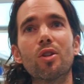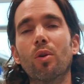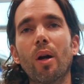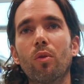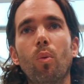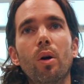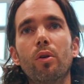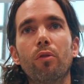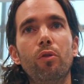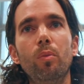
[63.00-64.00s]
correct one or
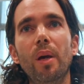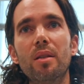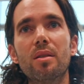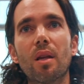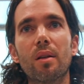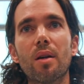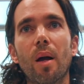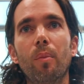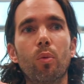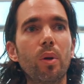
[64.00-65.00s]
a few bases at a
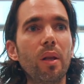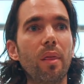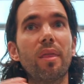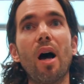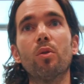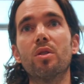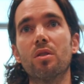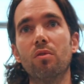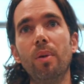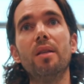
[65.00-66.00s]
time, but really thousands
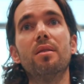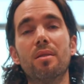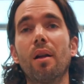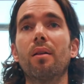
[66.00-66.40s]
of bases at a